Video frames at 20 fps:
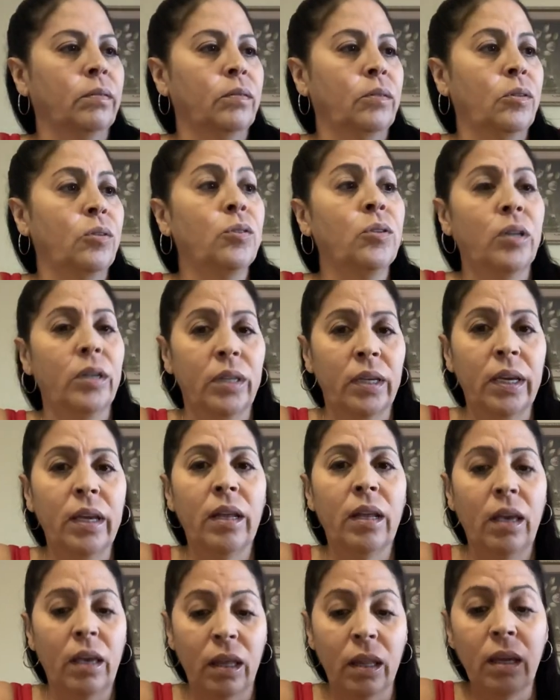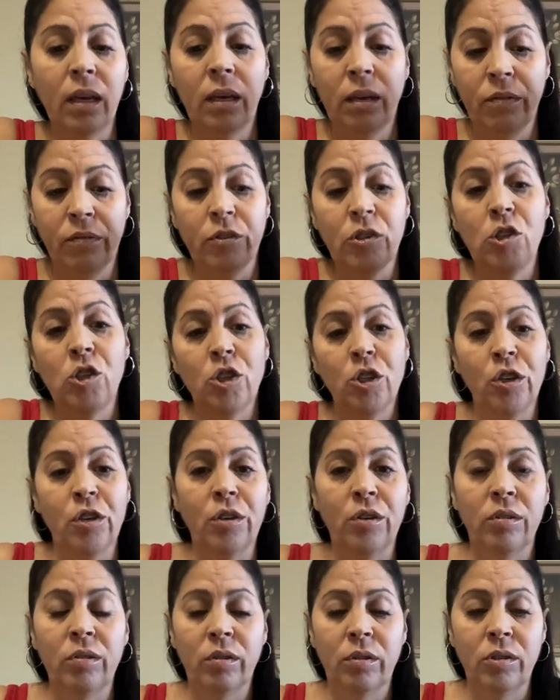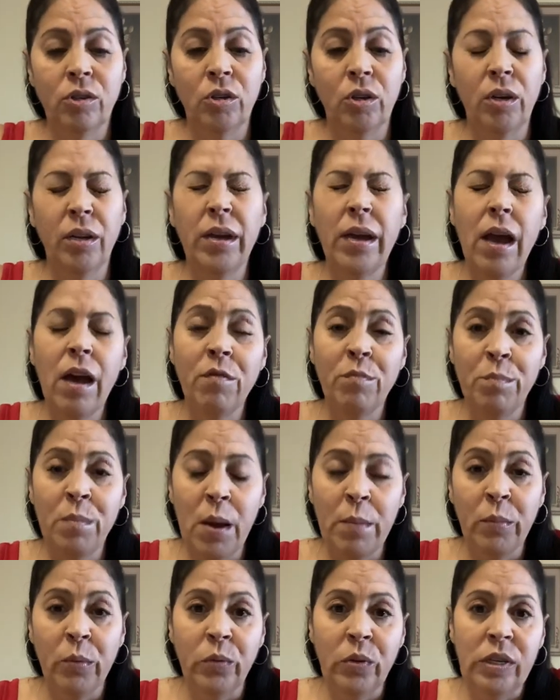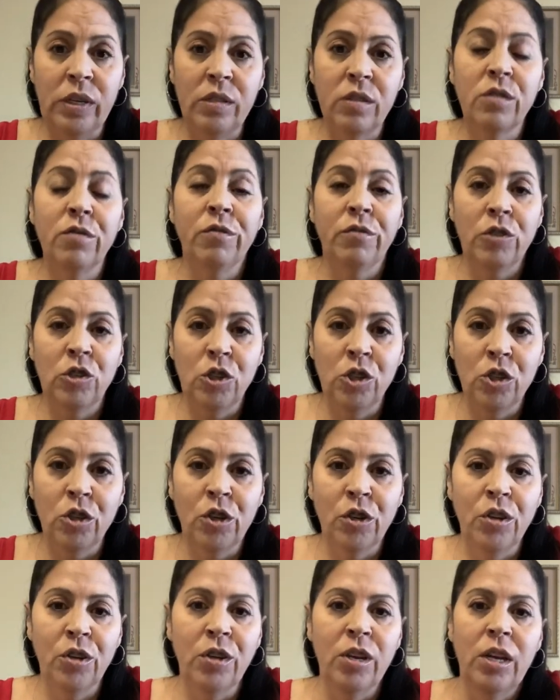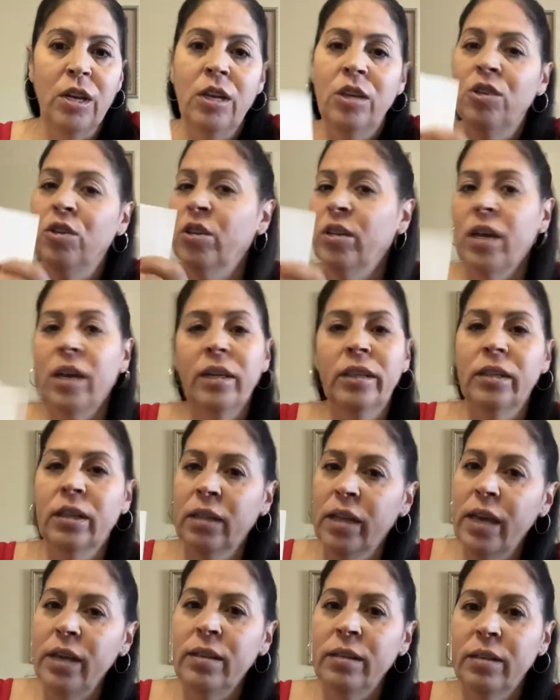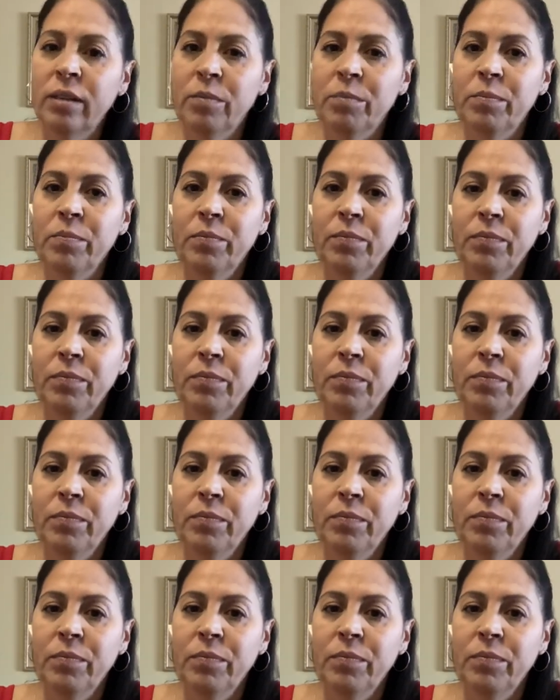You're going to get a headache for sure. You're going to have memories for sure. You're not going to like them.